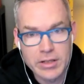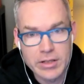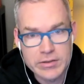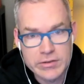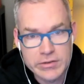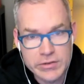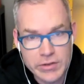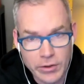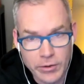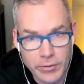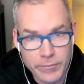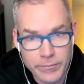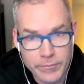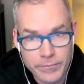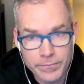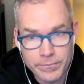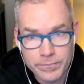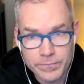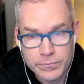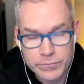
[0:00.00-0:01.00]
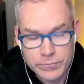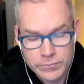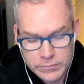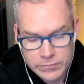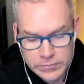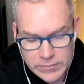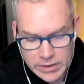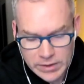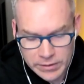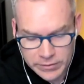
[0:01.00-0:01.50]
So
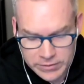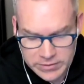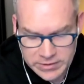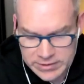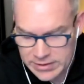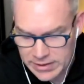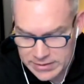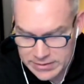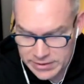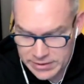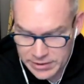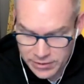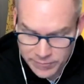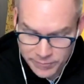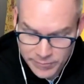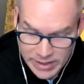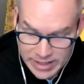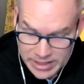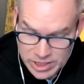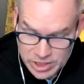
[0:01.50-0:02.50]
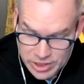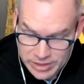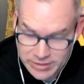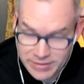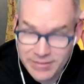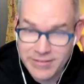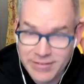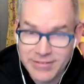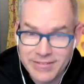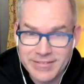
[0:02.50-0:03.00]
there's a sense here of
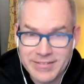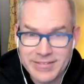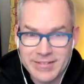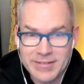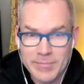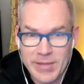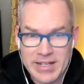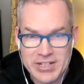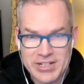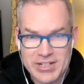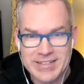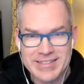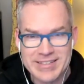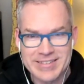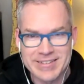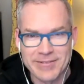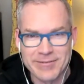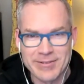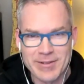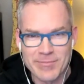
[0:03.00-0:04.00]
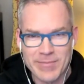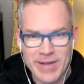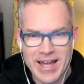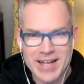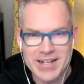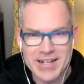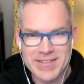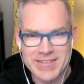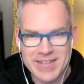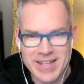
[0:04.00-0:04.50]
patience patience, of
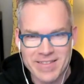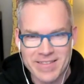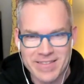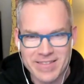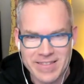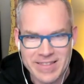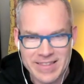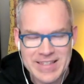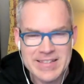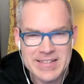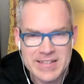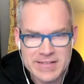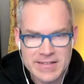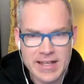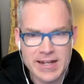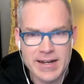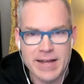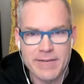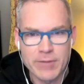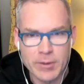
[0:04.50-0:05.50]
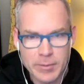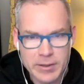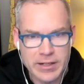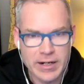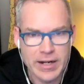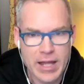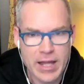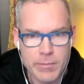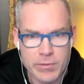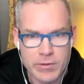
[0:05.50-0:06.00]
compassion that this is inevitably
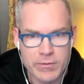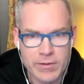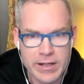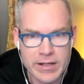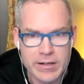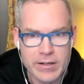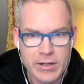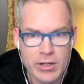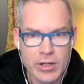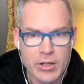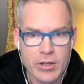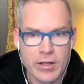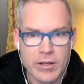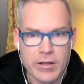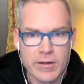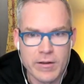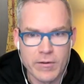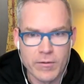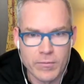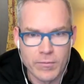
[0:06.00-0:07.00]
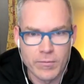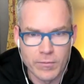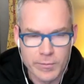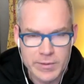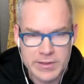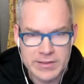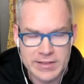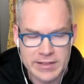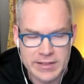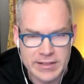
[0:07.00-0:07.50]
going to happen, right? We'll
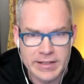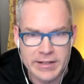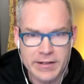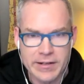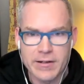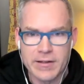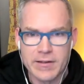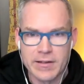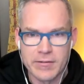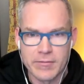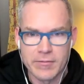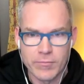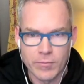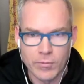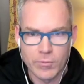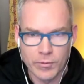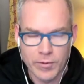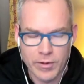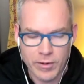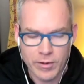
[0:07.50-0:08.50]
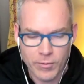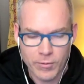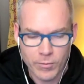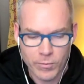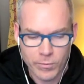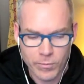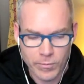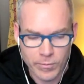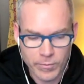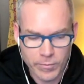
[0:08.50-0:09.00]
be sitting here and then we'll
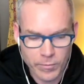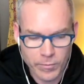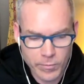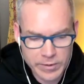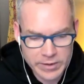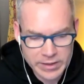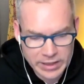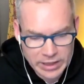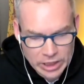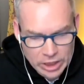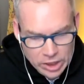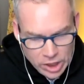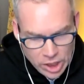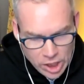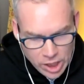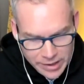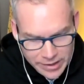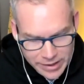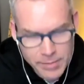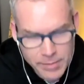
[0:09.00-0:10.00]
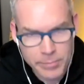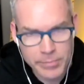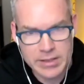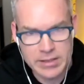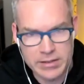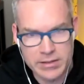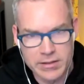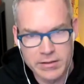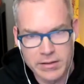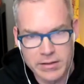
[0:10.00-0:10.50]
know we get caught up
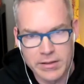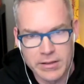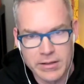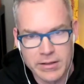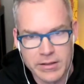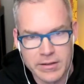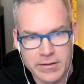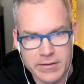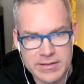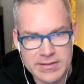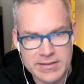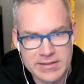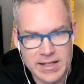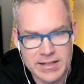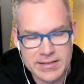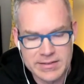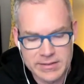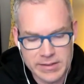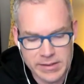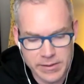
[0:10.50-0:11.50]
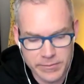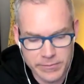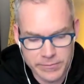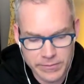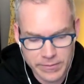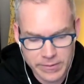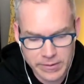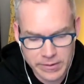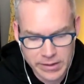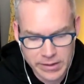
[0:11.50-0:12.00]
in the sense of,